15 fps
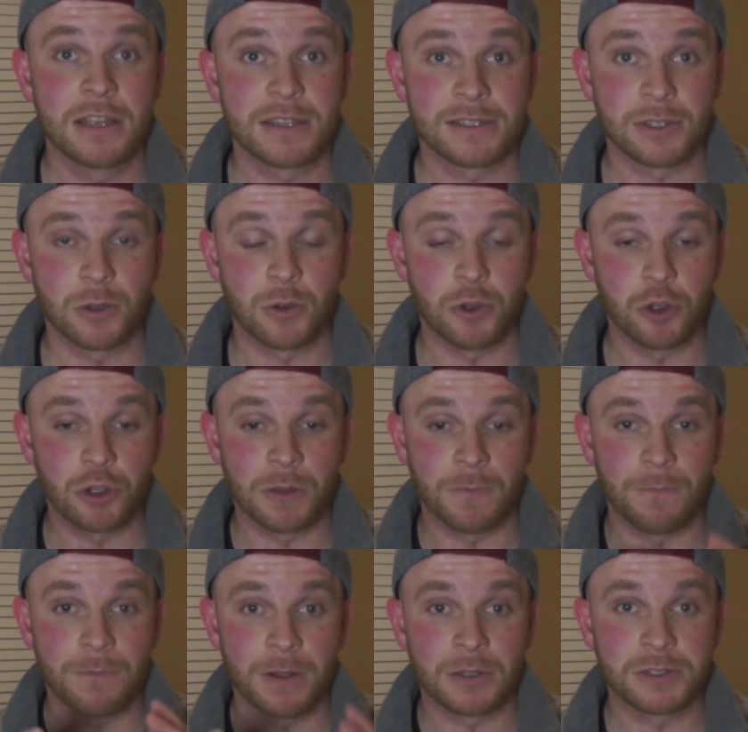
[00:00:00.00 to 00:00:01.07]
So you can
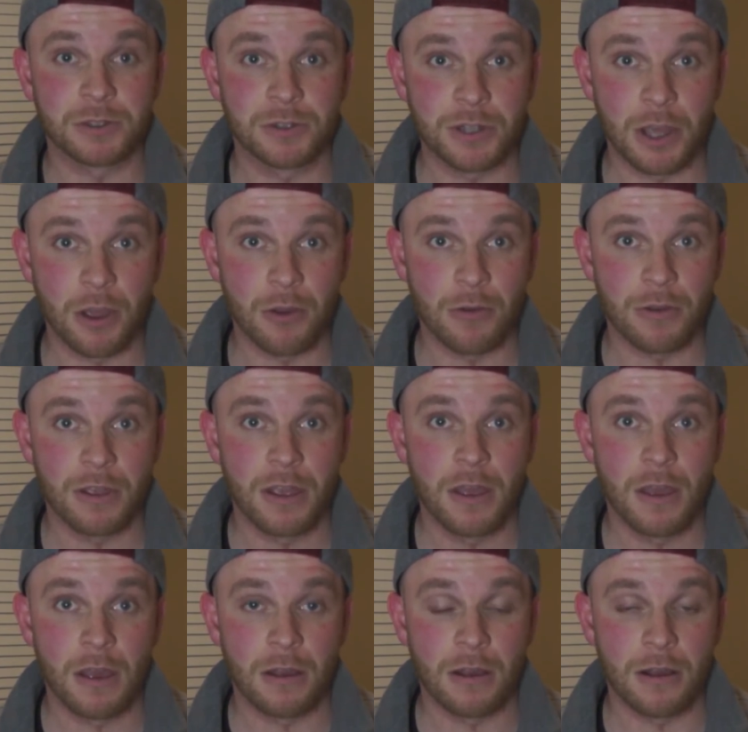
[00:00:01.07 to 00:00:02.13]
filter down
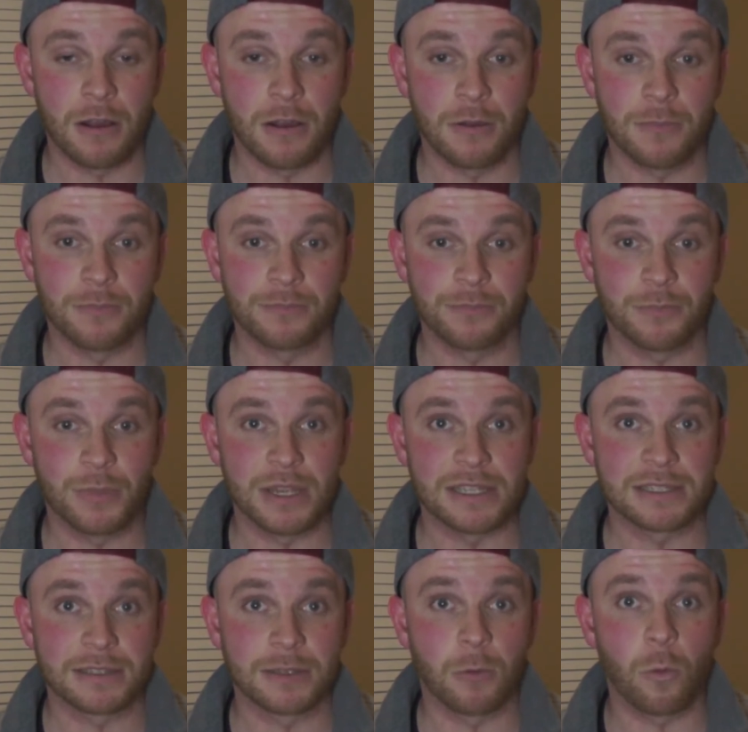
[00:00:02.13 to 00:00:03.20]

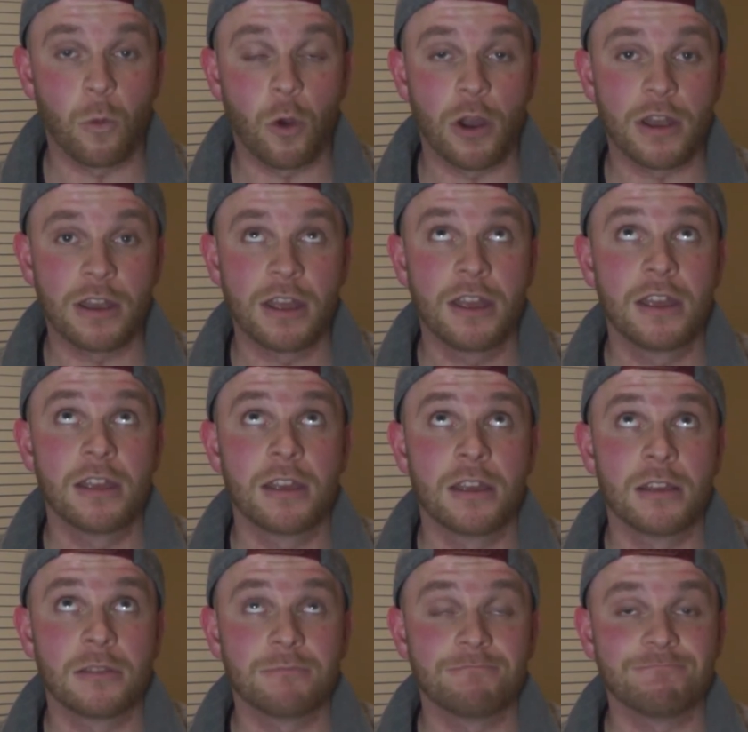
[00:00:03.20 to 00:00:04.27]
basically what
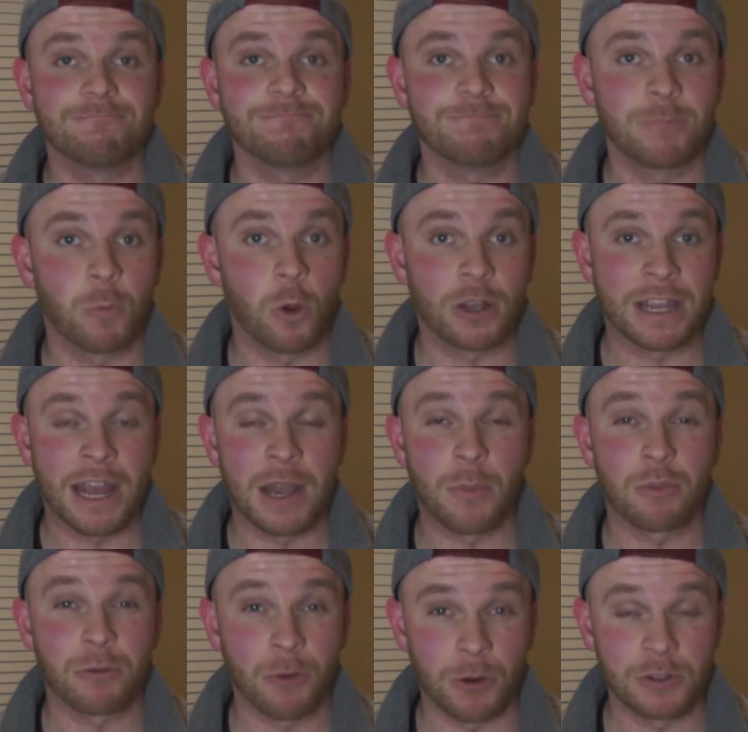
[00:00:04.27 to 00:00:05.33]
kind
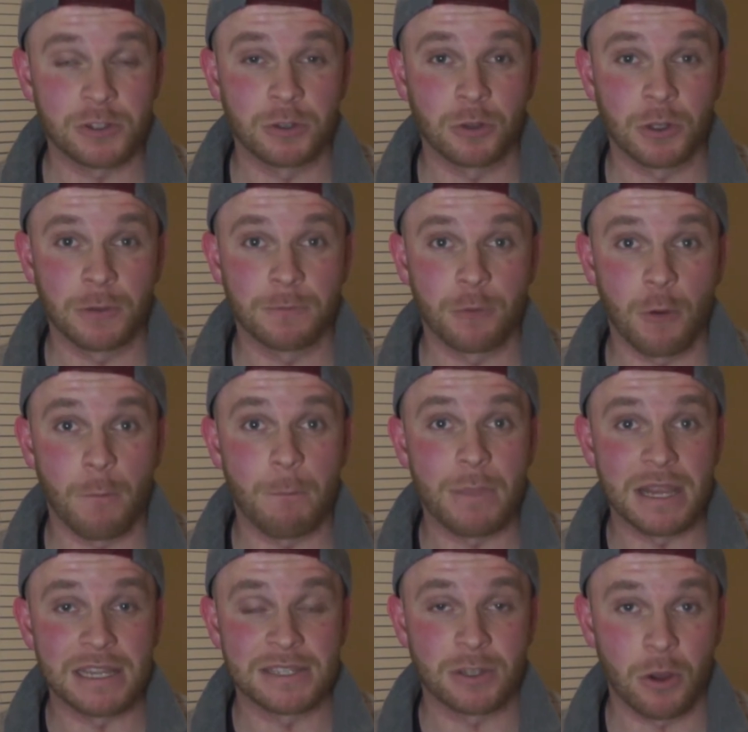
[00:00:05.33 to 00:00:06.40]
of product you're looking for
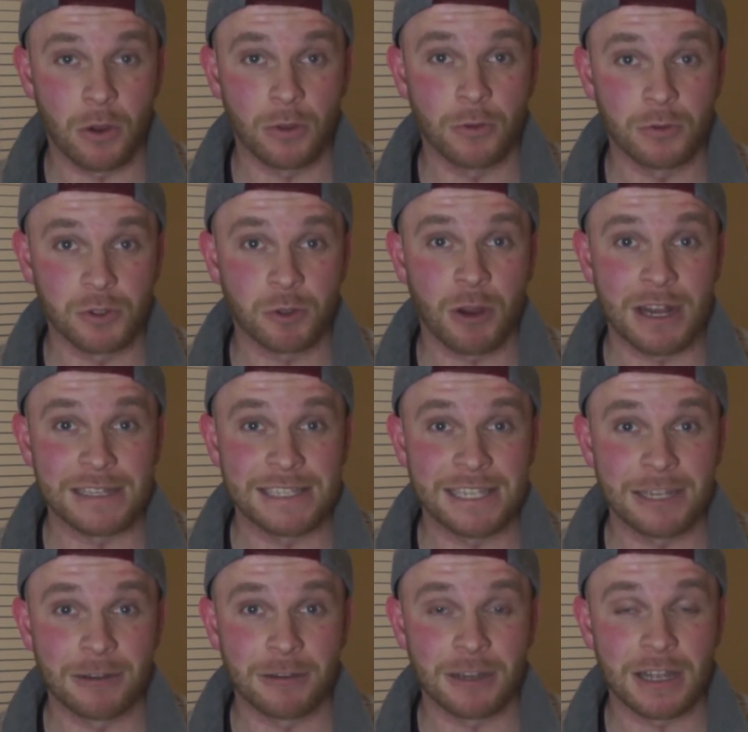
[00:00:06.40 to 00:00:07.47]
based on those
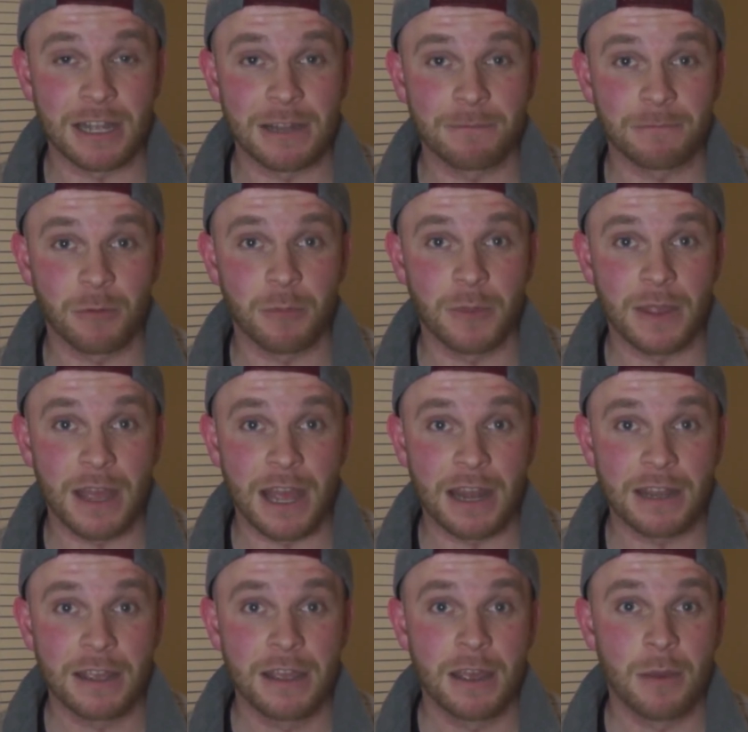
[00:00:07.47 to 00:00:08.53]
criteria, and from
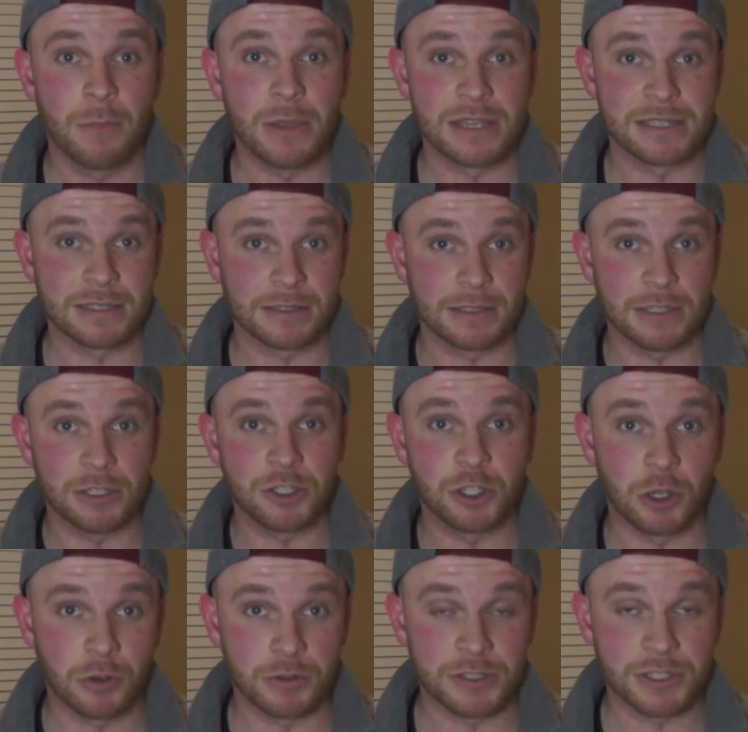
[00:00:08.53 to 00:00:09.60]
that basically
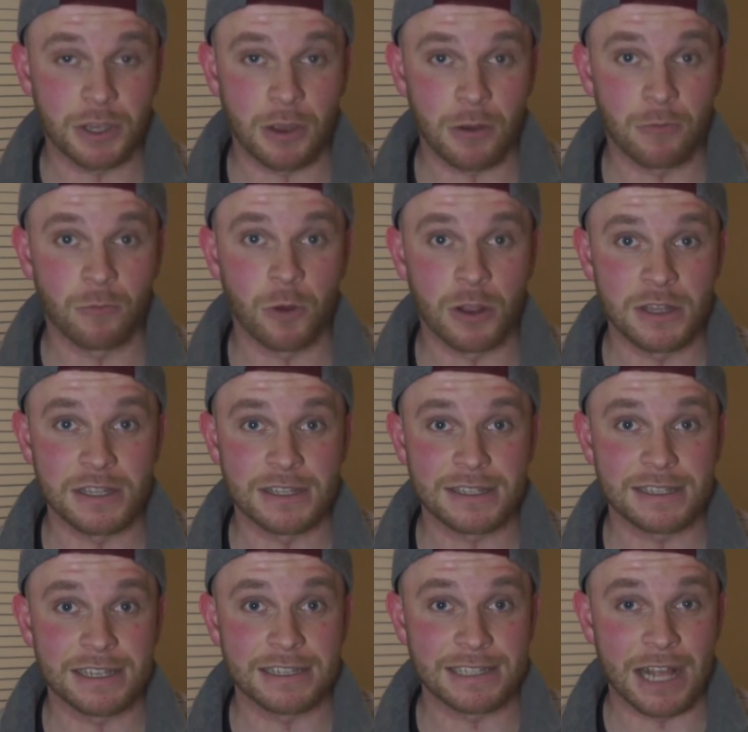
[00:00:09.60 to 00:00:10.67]
Jungle Scout
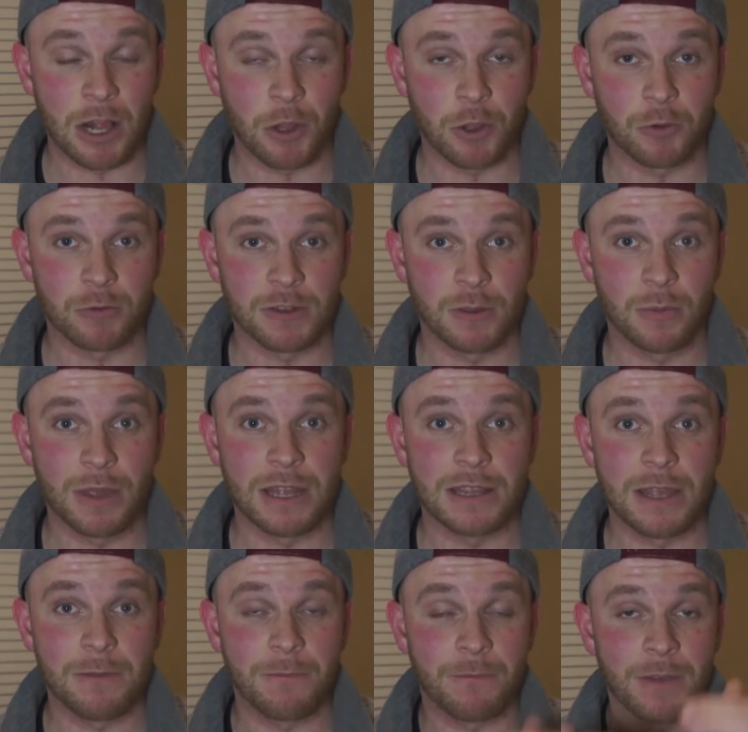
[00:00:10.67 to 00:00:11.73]
runs its algorithm and
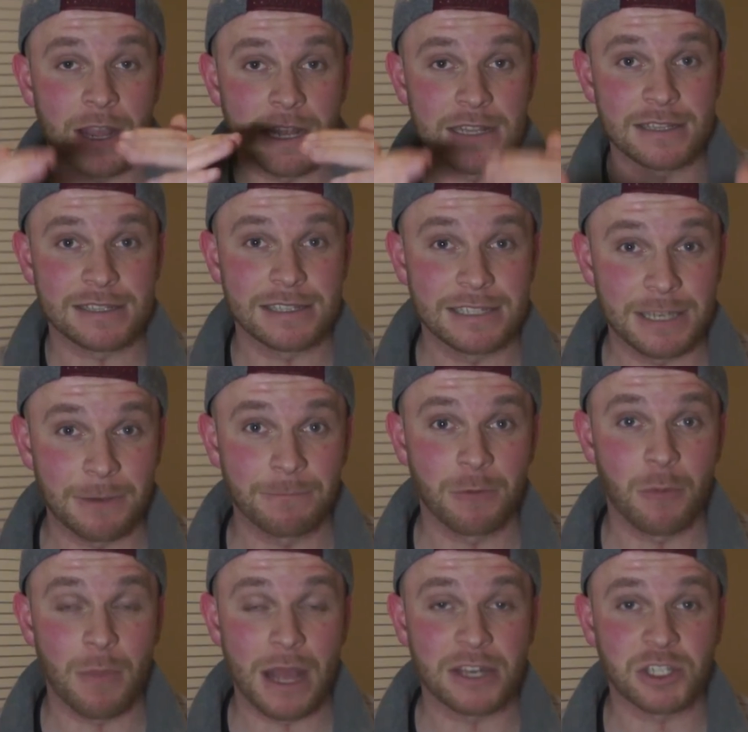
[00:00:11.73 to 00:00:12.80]
then finds
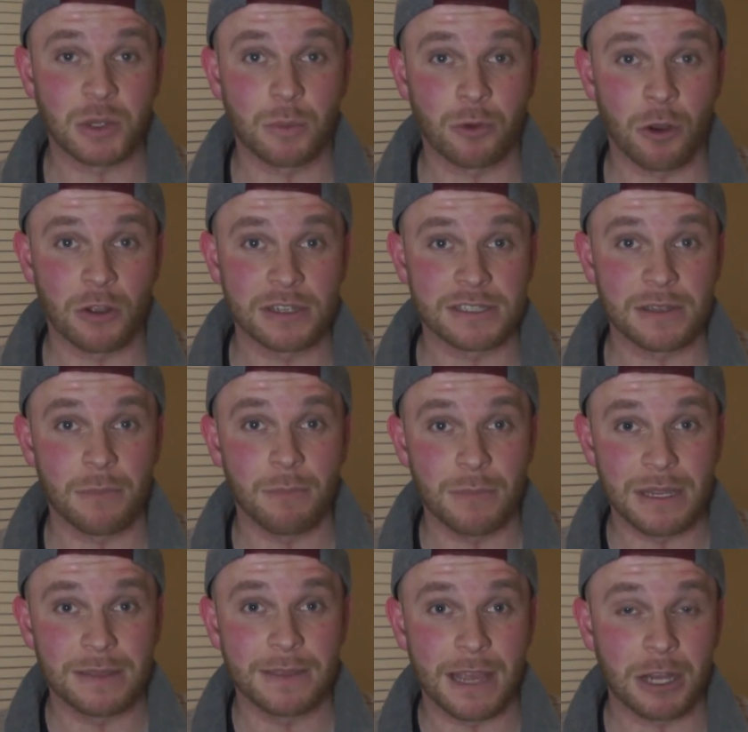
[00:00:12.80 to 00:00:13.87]
different matching products that
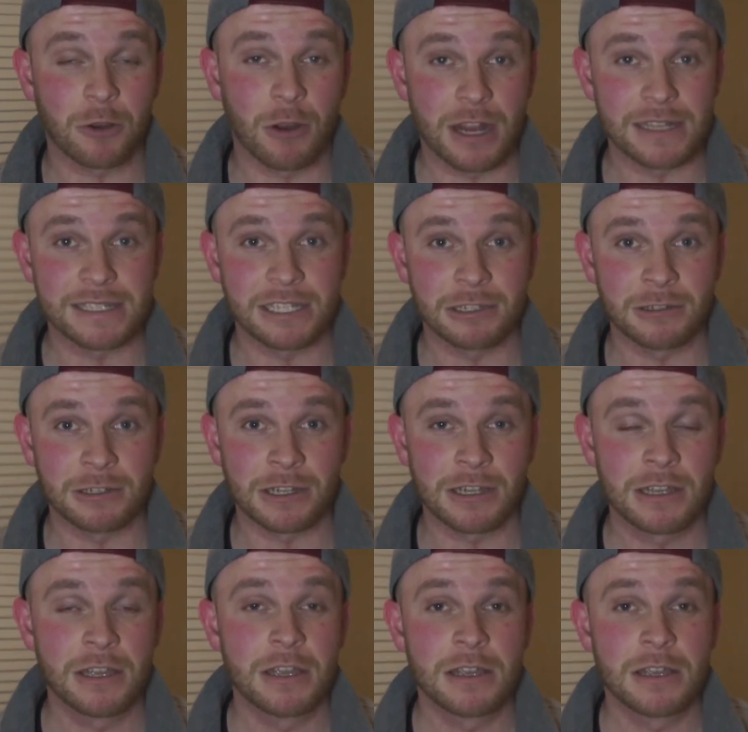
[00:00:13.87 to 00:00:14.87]
meet that criteria.